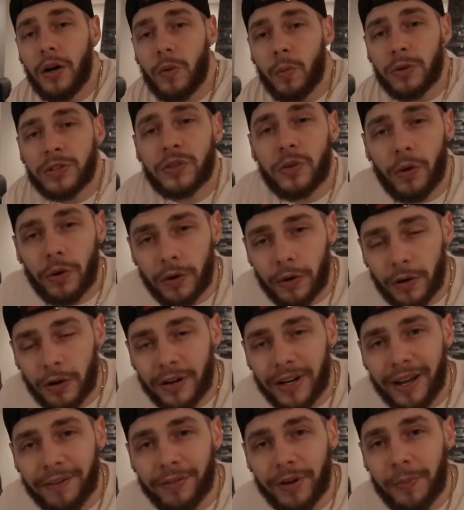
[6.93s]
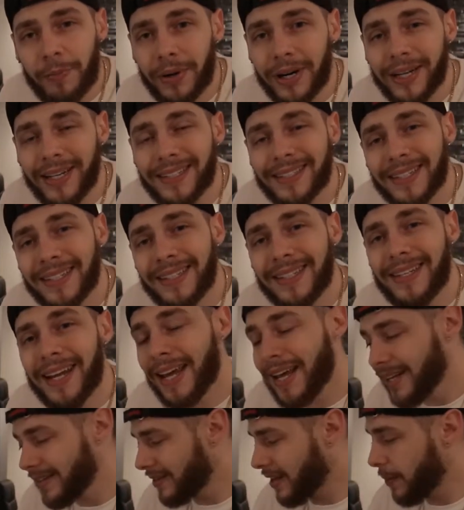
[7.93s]
What's going on, everybody?
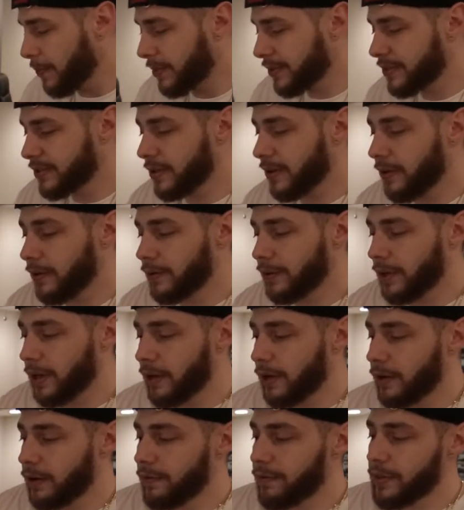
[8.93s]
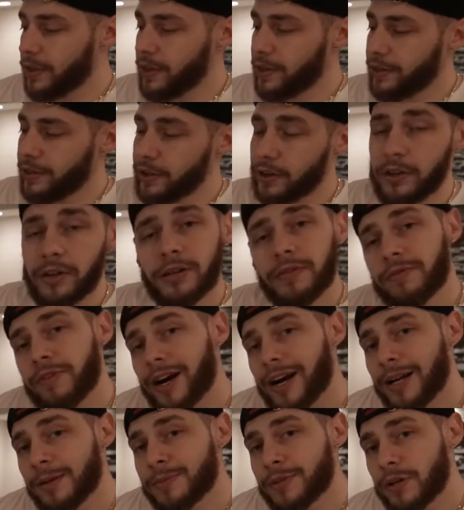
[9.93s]
Today's episode of the Good
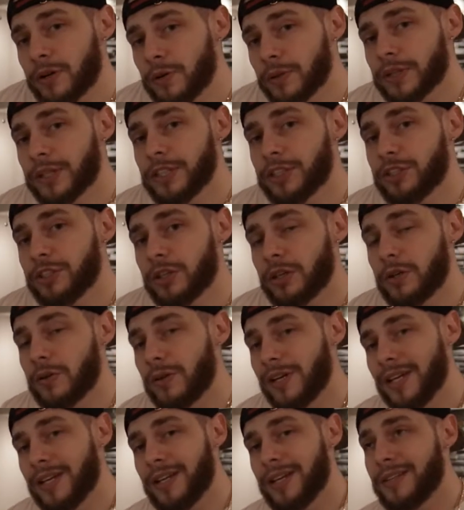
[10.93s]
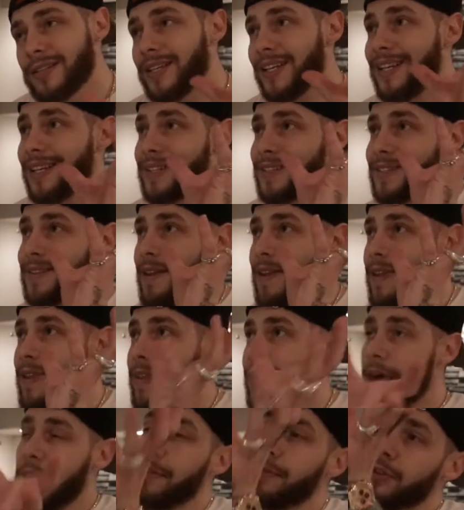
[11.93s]
Vibes Only show is It's
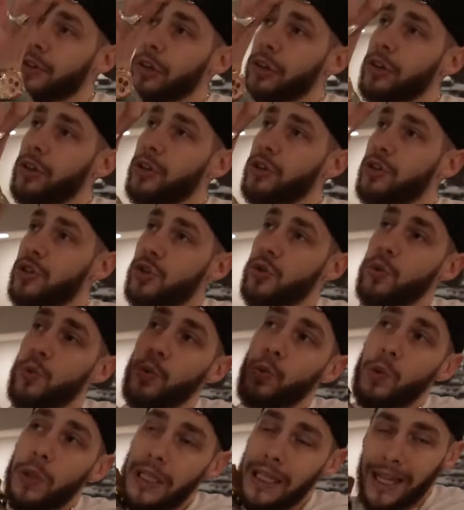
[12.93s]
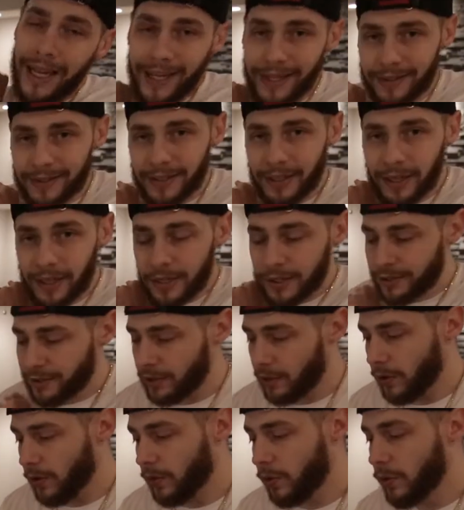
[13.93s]
Never Too Late.
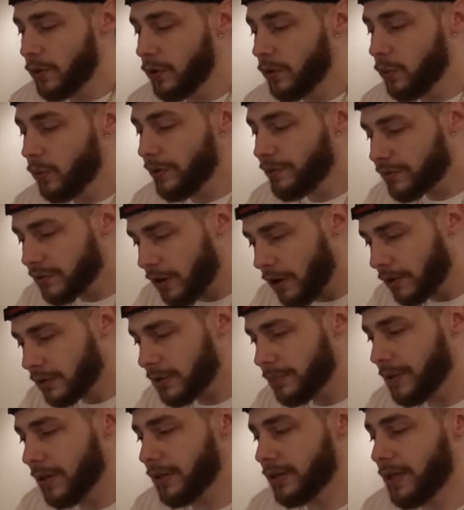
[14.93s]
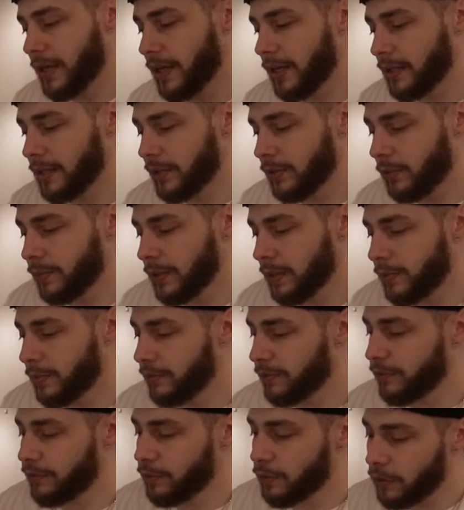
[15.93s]
So, we've talked about that a little bit
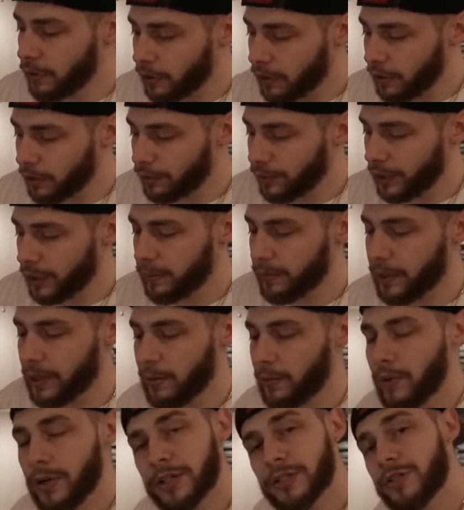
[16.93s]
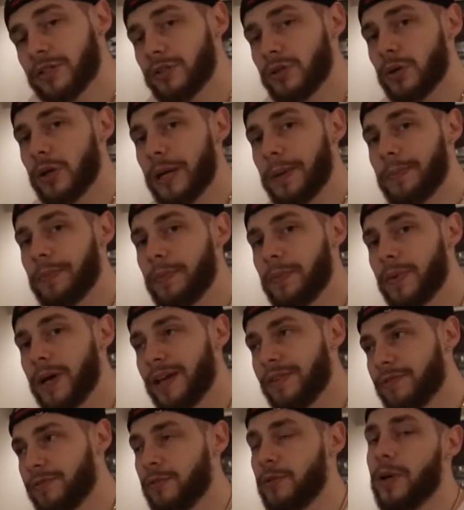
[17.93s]
before already, but I wanted to do a,
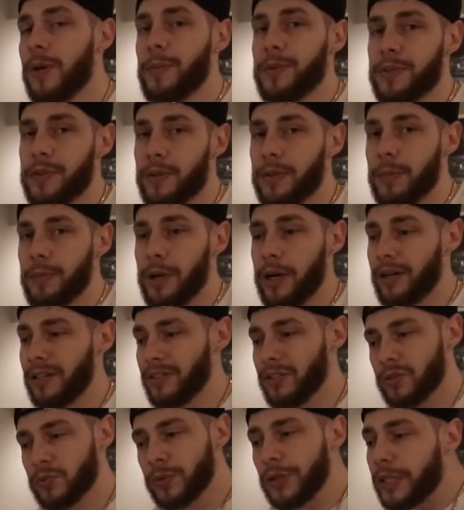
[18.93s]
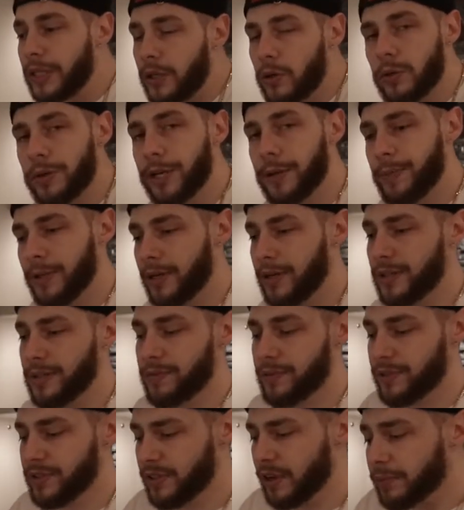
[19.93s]
a full episode about it just really quick because
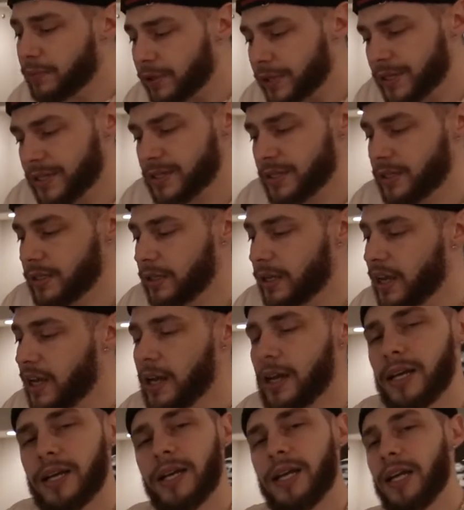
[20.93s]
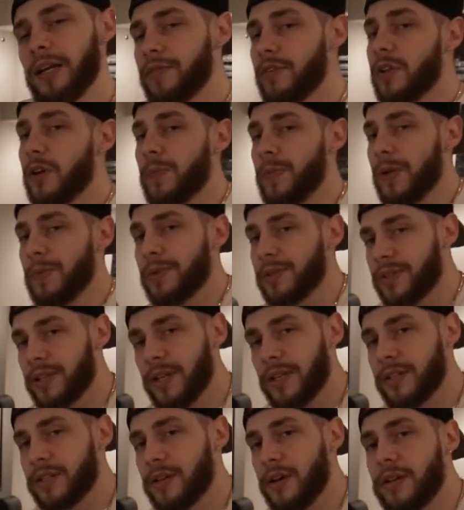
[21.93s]
for some reason, even though people
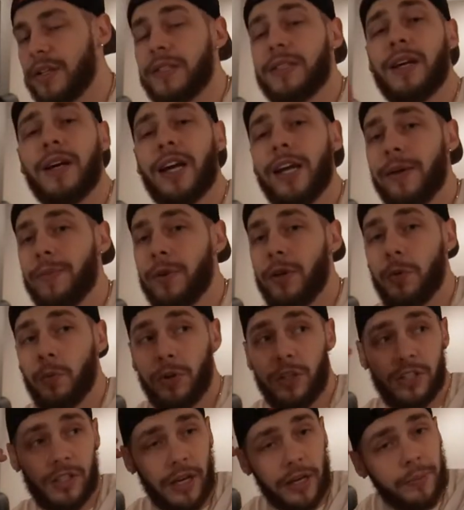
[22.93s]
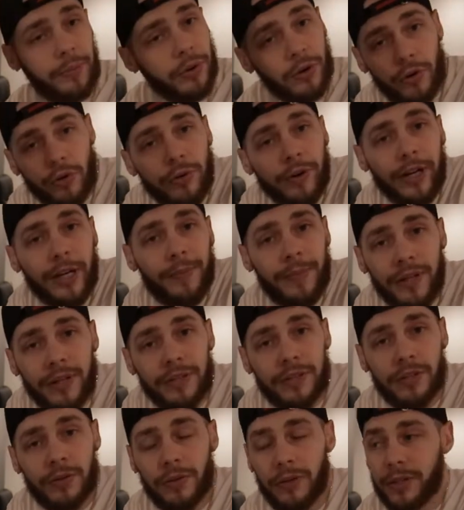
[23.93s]
say this all the time and it's like programmed
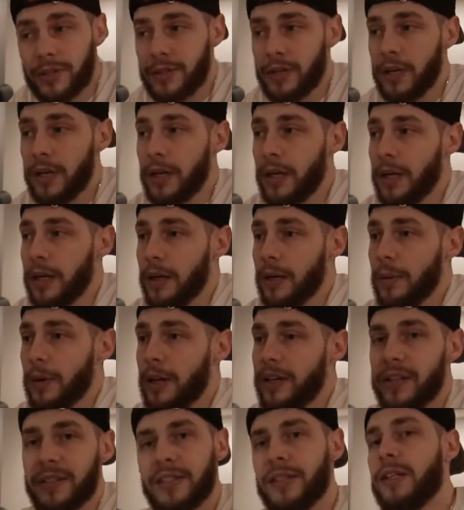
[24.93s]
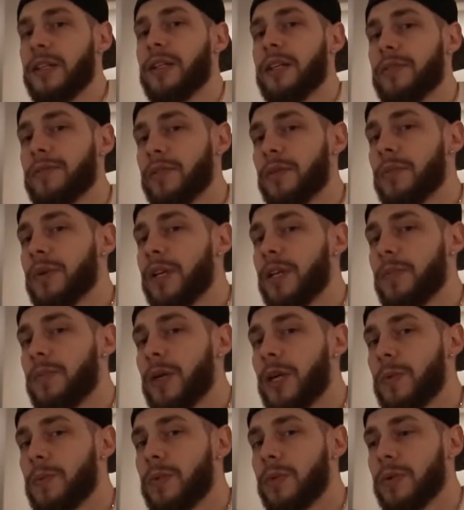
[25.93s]
into us, it doesn't click for many
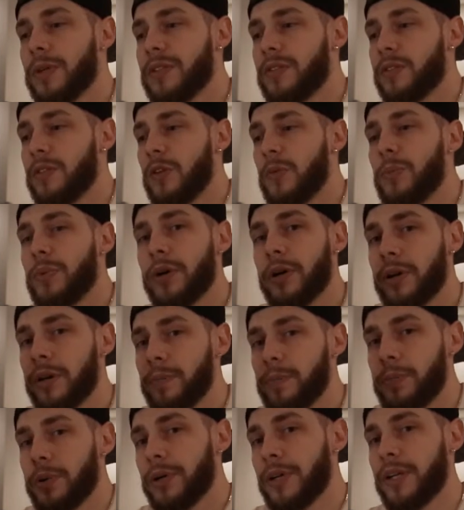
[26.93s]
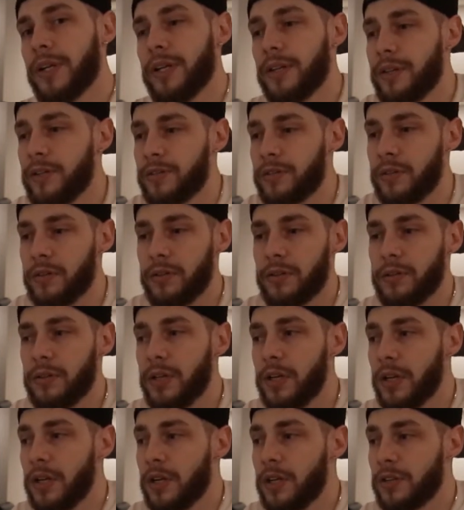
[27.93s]
people until you put it, put it into
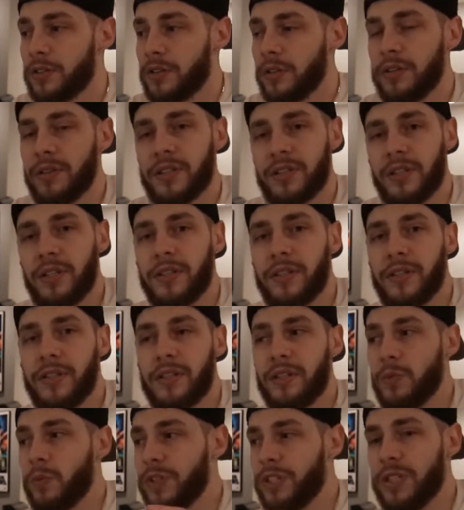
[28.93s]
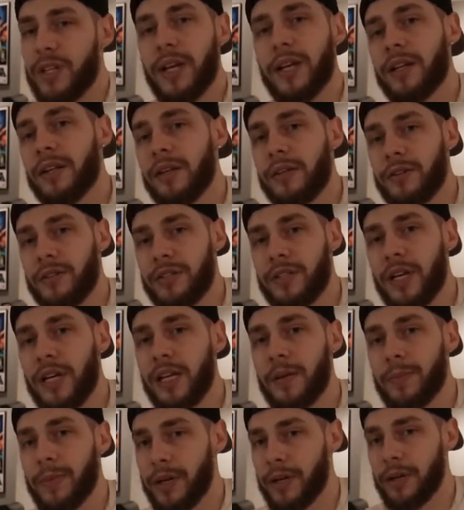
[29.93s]
certain certain senses in which they can
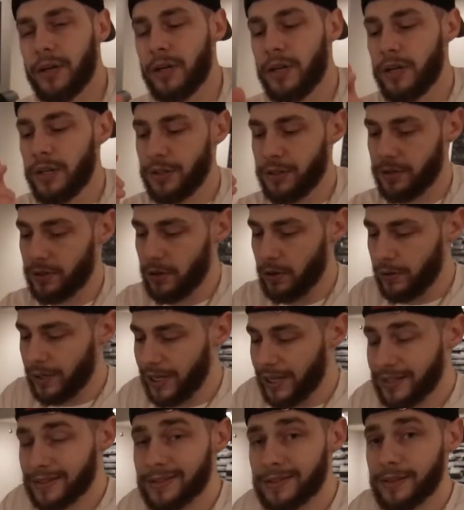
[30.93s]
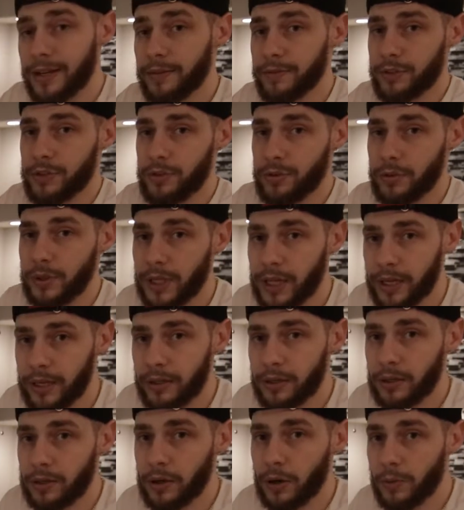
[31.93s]
understand better. So it's never too
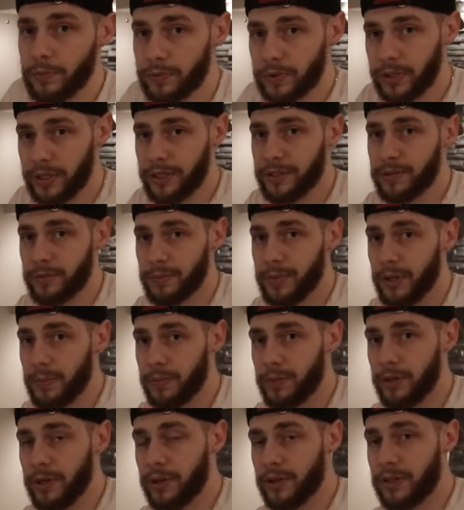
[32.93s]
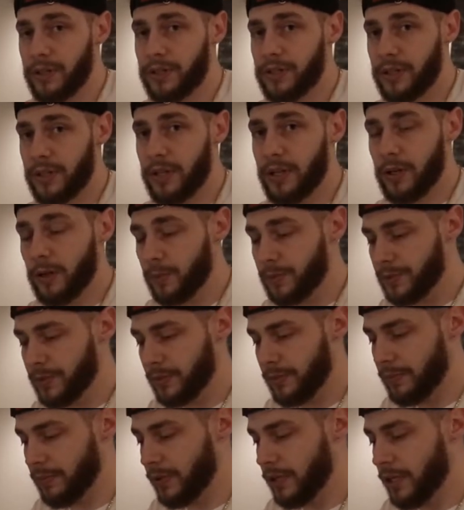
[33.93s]
late. Hopefully some people hear this and it helps
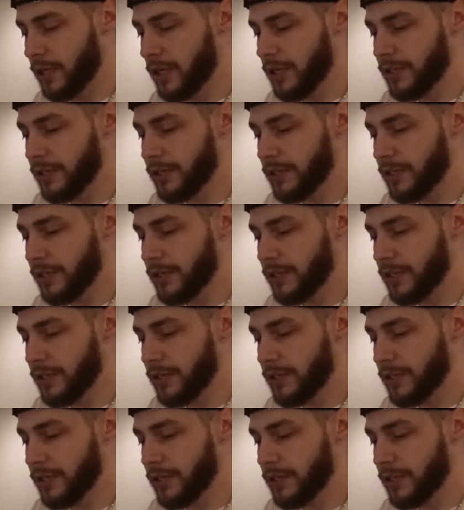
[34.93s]
them.